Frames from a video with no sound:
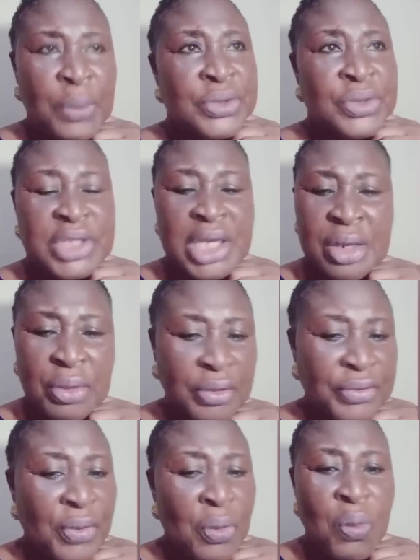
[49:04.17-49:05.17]
I want to thank
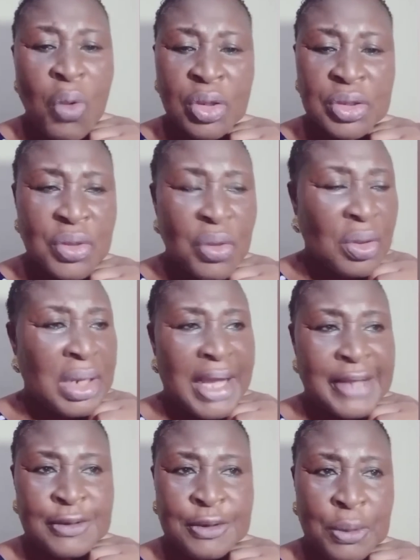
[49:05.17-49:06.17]
God for what
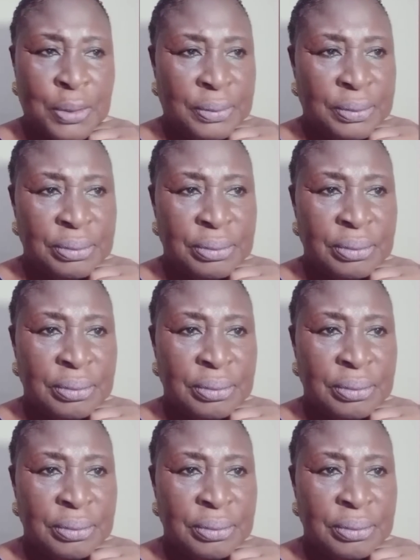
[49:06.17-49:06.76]
God has done.